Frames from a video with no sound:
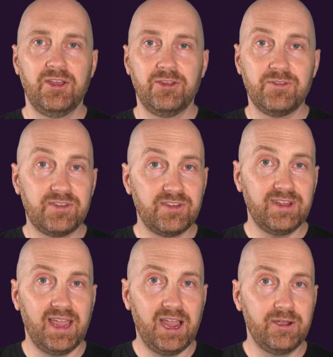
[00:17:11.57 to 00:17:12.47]
So this is
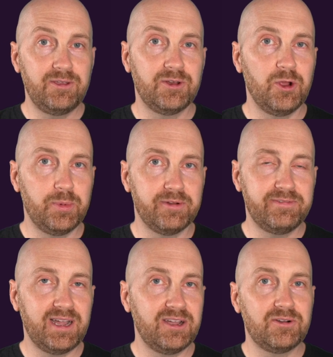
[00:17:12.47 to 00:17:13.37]
how you can open a
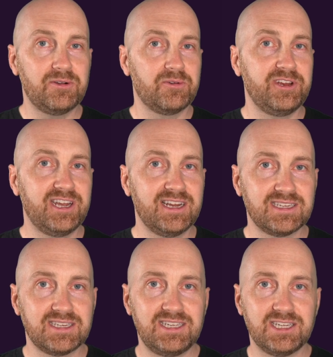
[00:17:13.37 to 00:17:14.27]
file, read it as a
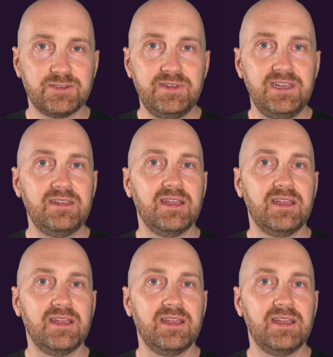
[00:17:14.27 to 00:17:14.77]
CSV,